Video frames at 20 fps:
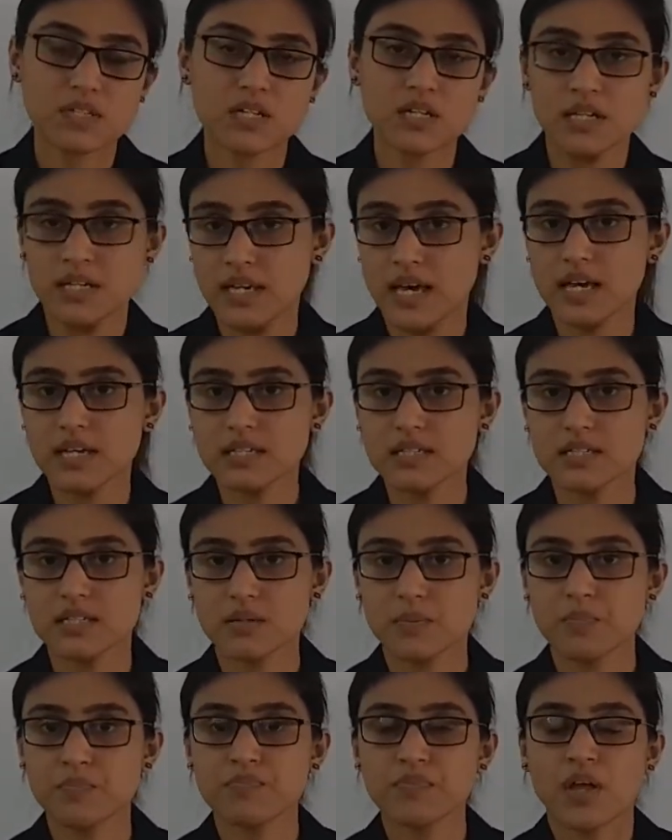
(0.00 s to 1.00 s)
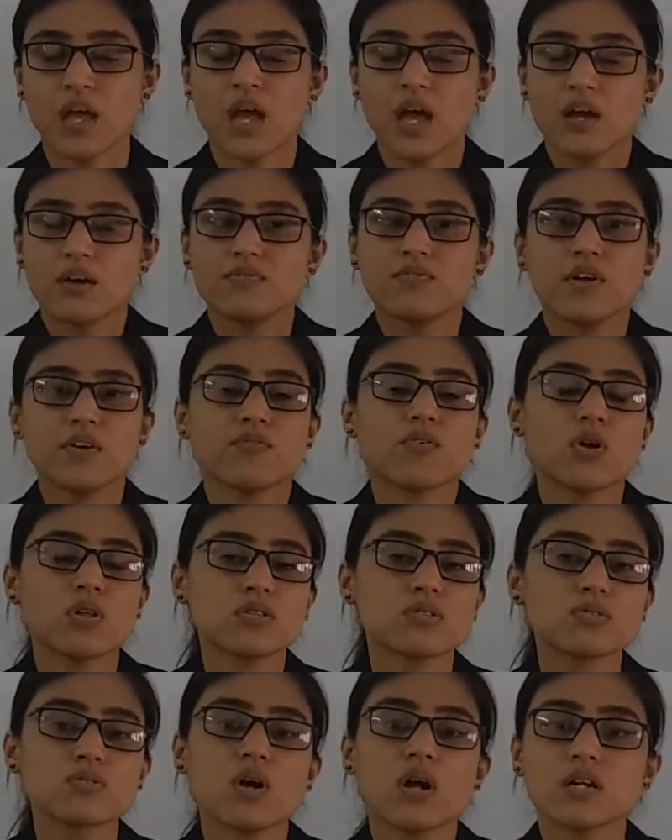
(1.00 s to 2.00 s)
Yes. We have
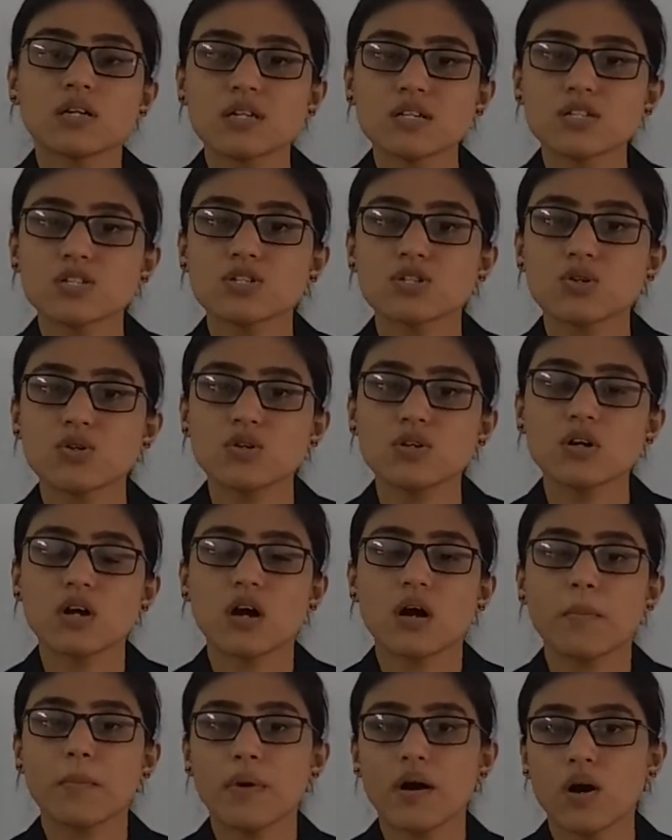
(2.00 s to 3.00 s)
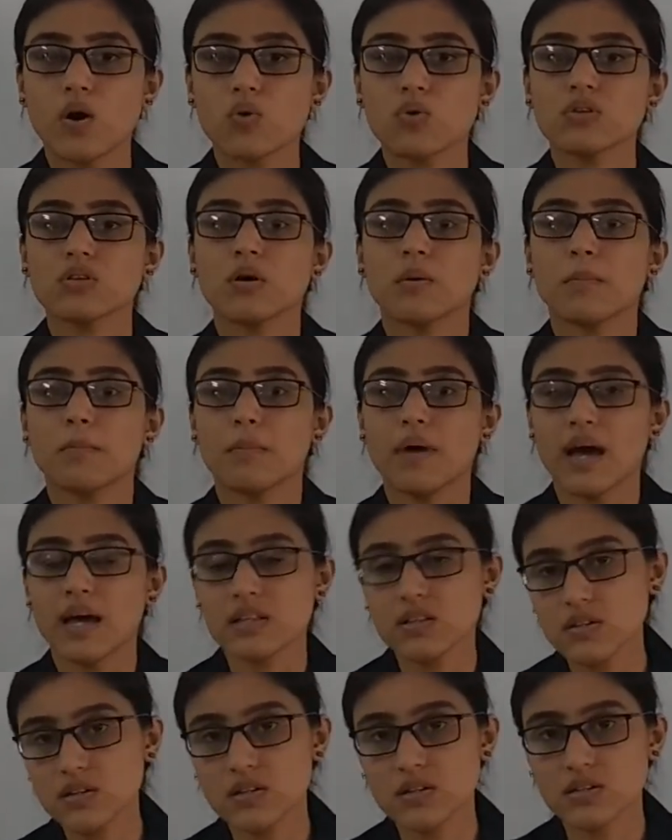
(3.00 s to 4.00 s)
also understood about the
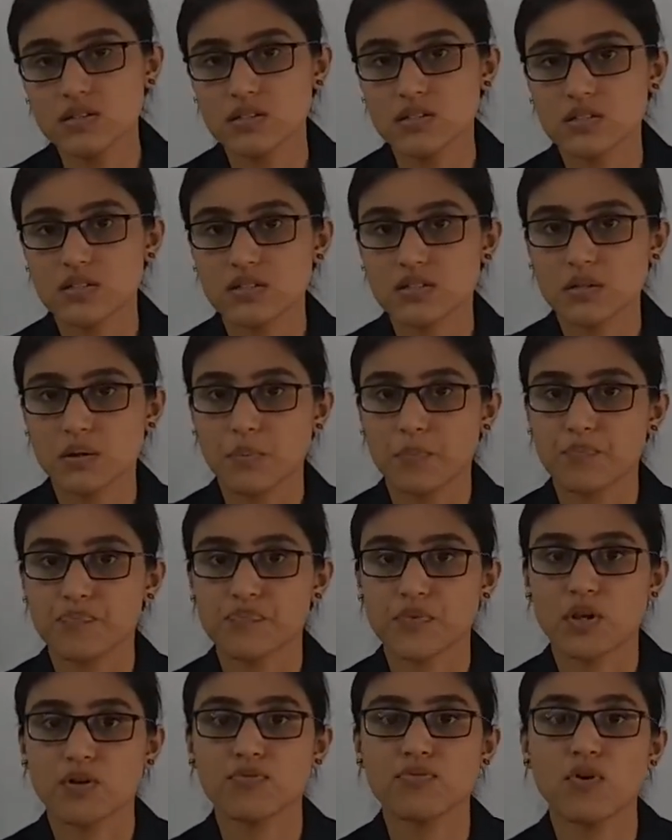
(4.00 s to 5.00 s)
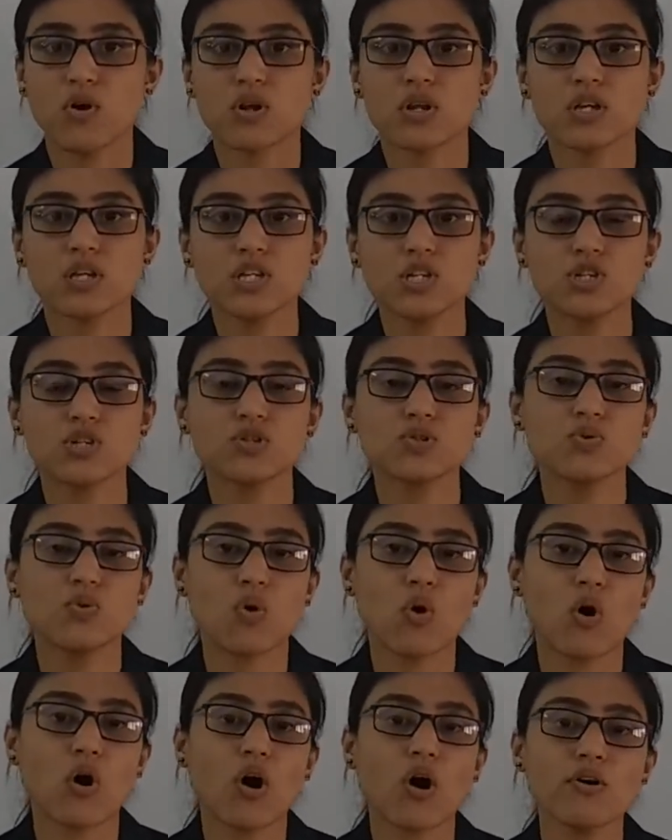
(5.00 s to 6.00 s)
methods for issue
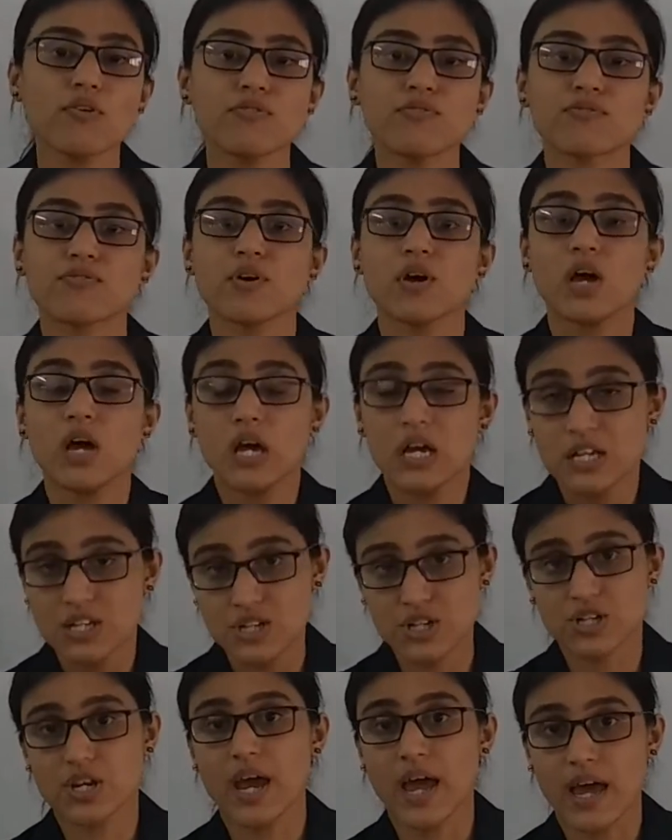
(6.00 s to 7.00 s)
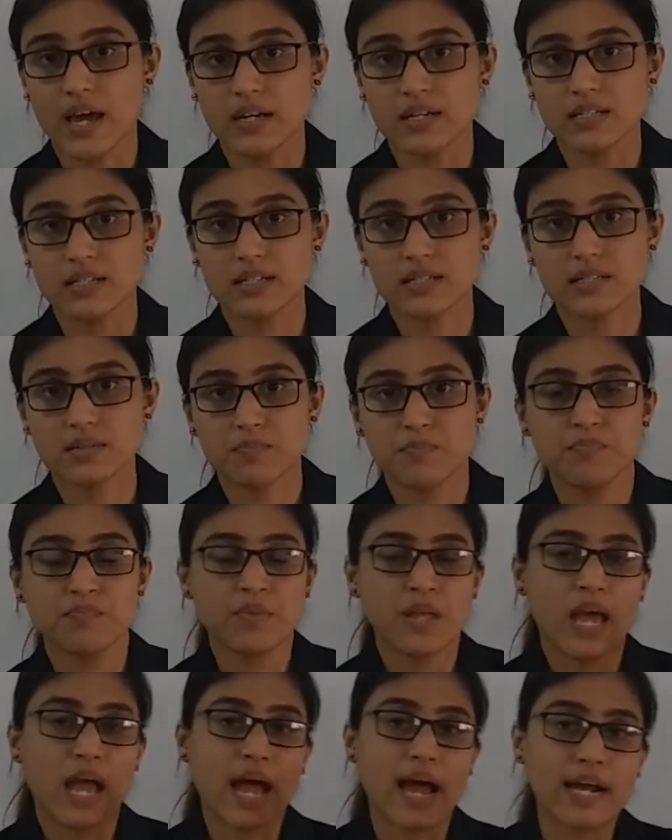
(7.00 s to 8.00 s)
of shares
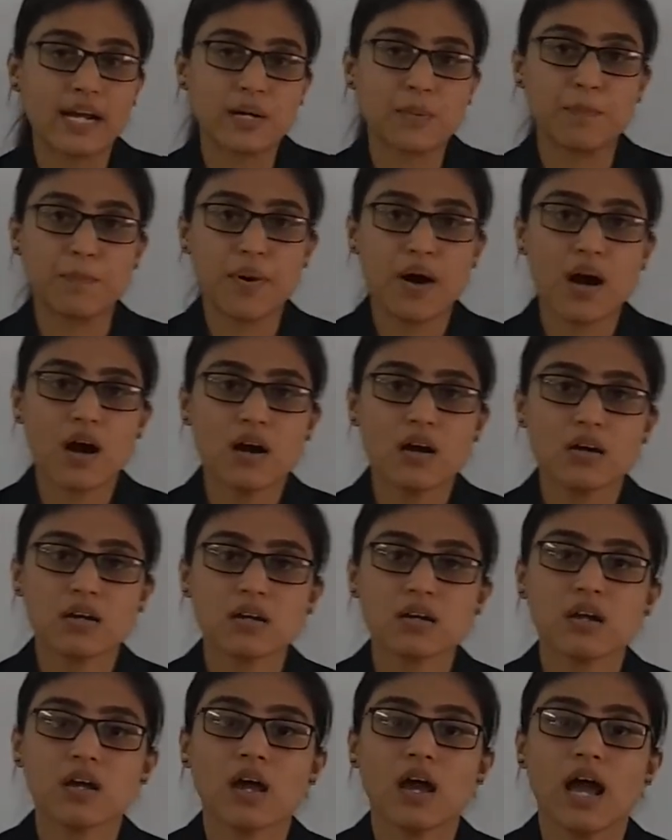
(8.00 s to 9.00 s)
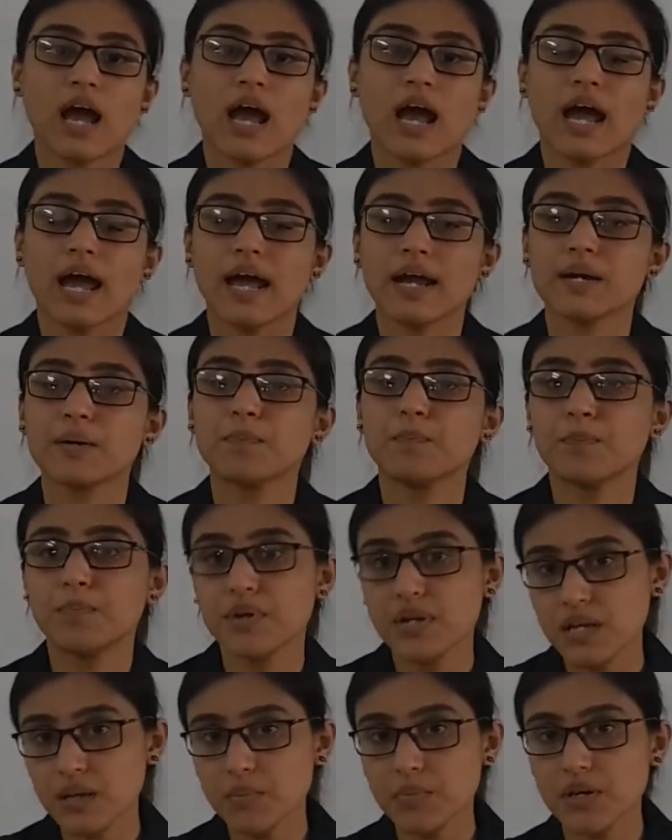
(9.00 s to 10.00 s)
at par, at
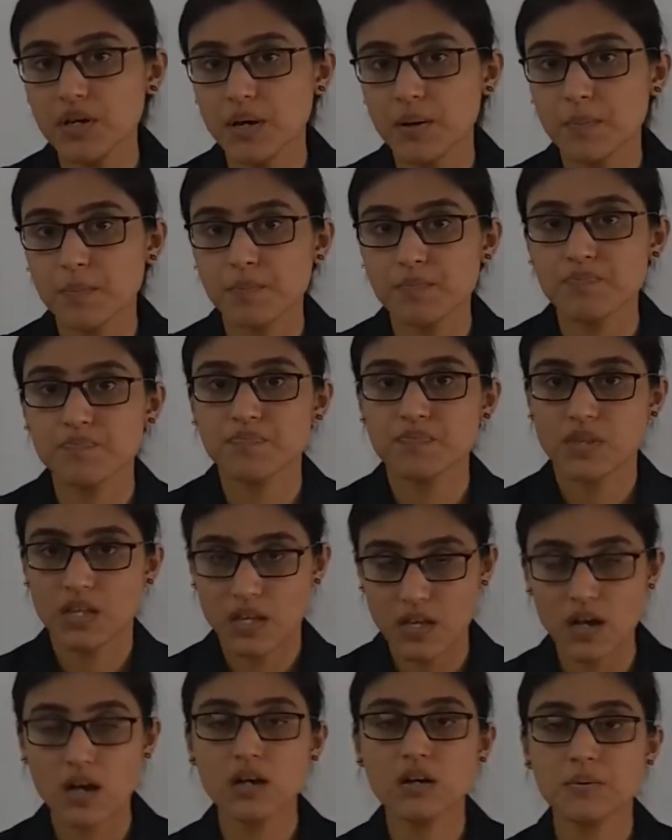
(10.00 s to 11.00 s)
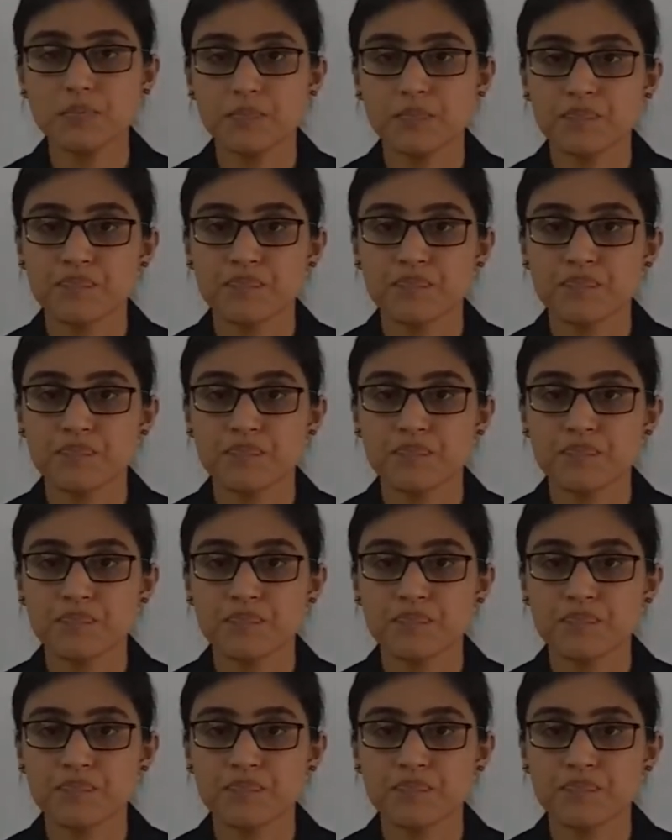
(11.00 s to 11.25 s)
premium. Yeah.